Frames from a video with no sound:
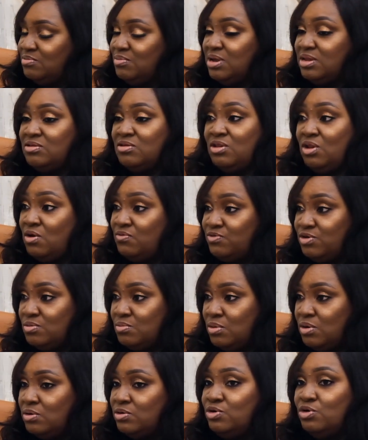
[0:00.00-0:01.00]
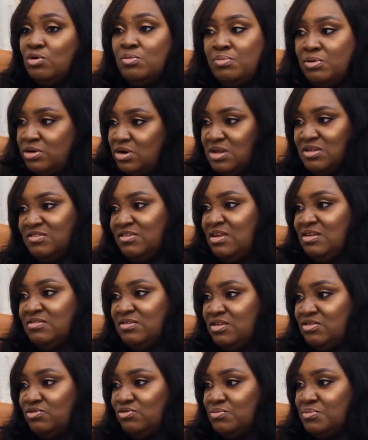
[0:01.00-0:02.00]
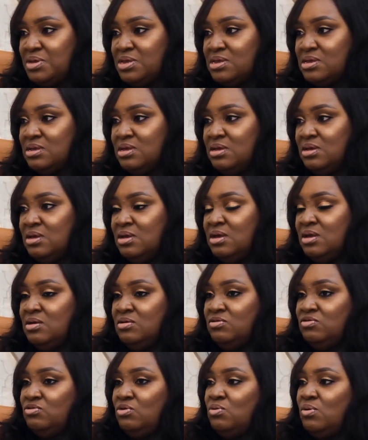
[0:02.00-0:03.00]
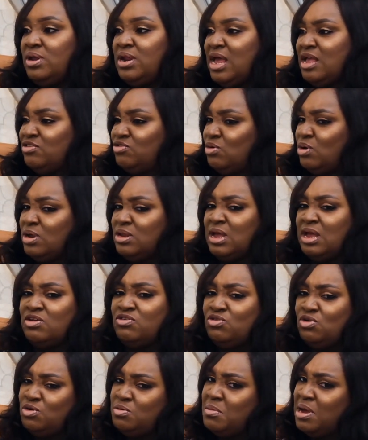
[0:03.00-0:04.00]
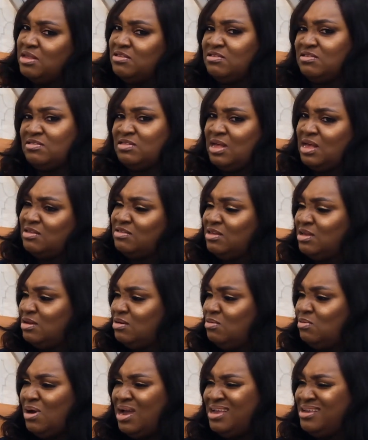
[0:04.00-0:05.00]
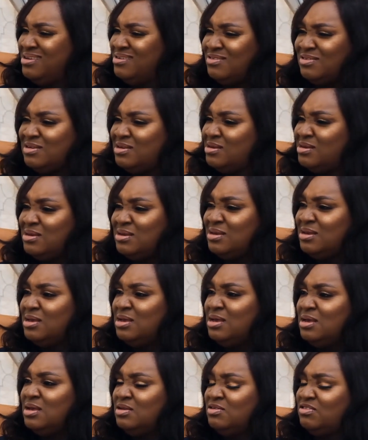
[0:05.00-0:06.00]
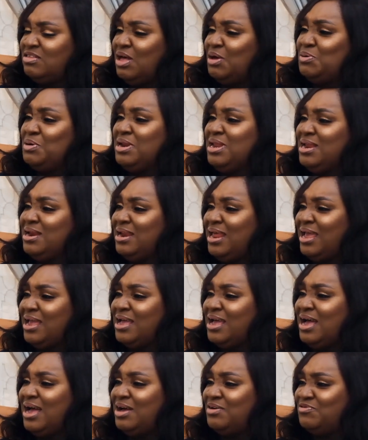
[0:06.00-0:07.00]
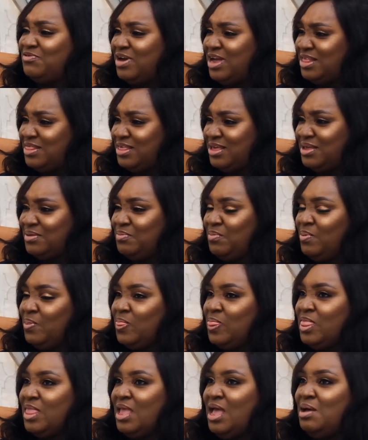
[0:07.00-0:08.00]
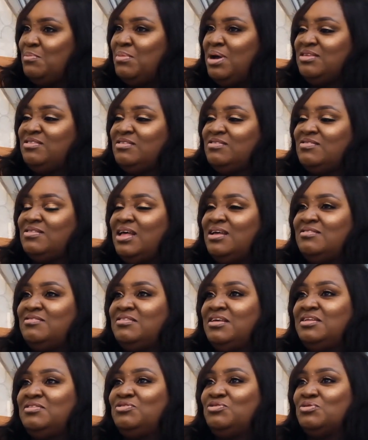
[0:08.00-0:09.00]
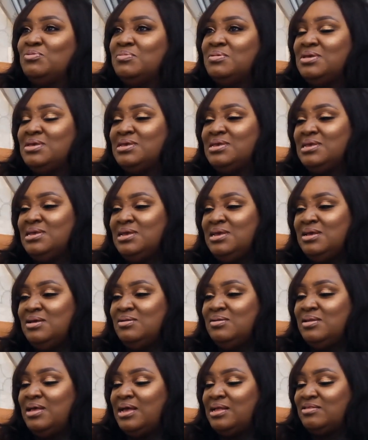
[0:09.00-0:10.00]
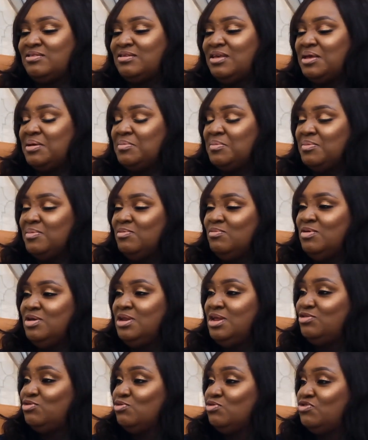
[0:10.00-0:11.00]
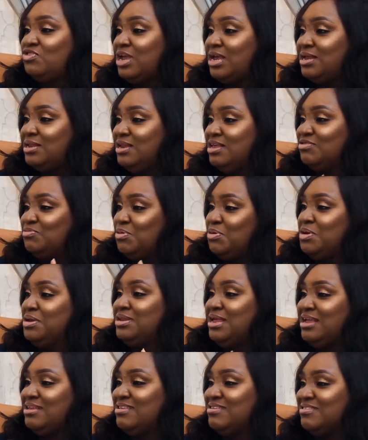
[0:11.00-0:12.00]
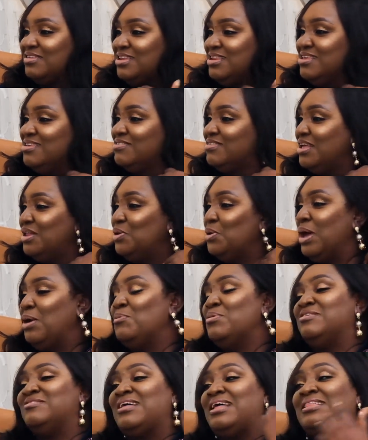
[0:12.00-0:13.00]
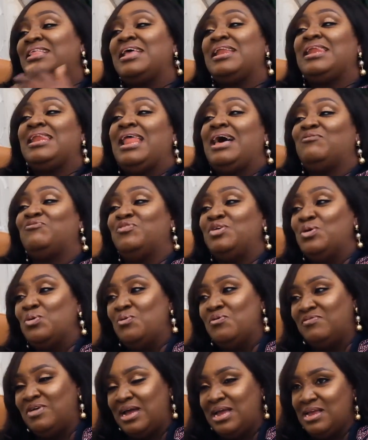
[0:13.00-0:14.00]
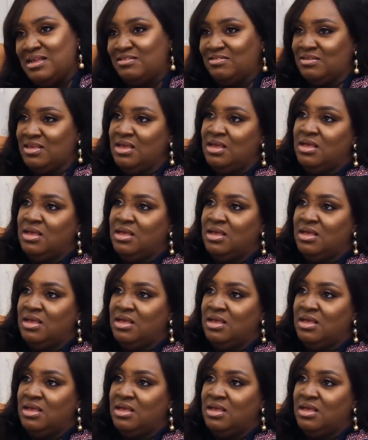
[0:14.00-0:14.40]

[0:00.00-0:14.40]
But "love you more," nobody says it to me. So when I saw it, I showed my sister. I said, "Why is she sounding like her father?" And my sister said to me that we need to check the spirit that is in this girl. And we started laughing by it.